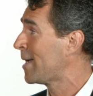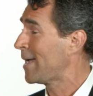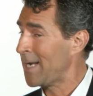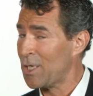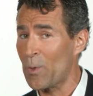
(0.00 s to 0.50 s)

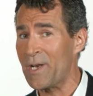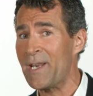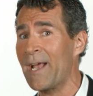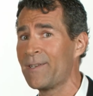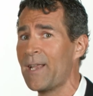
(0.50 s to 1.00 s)
into a
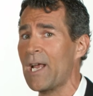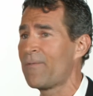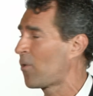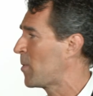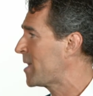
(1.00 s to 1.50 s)
nest egg
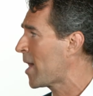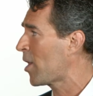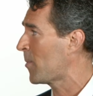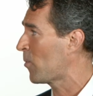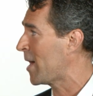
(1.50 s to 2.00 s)
for
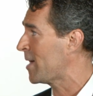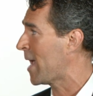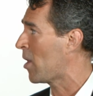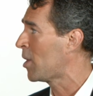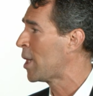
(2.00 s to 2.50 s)
retirement right
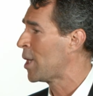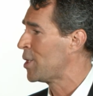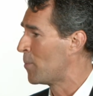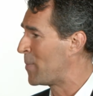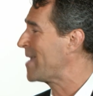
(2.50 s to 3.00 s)
now.
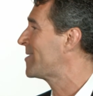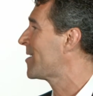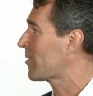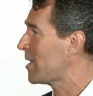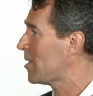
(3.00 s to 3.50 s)
You're
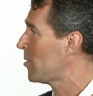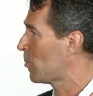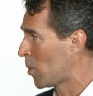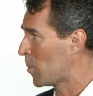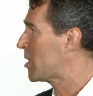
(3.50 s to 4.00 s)
basically
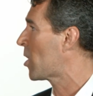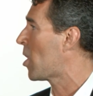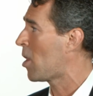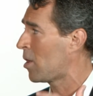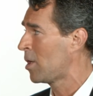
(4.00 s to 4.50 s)
what we
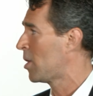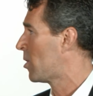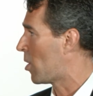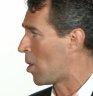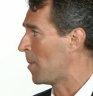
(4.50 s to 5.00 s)
call
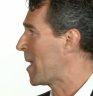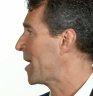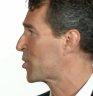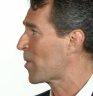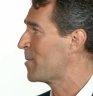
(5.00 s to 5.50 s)
on that
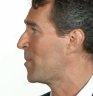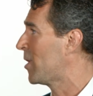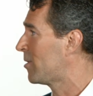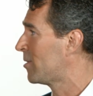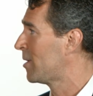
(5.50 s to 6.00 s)

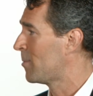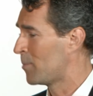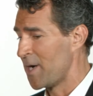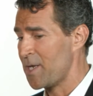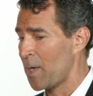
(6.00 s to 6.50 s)
treadmill.
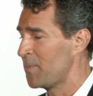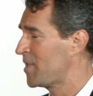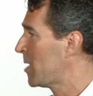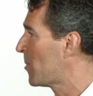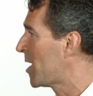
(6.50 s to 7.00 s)
Money comes
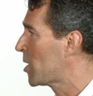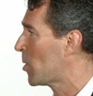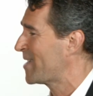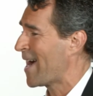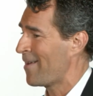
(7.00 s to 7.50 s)
in, money
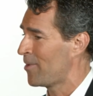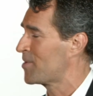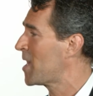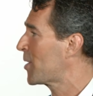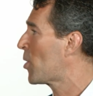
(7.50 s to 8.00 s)
goes out, and there's
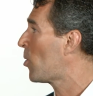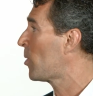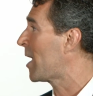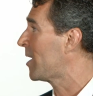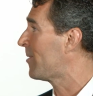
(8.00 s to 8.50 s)
not a whole
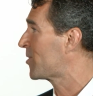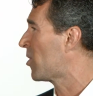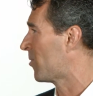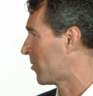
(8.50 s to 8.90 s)
lot left over.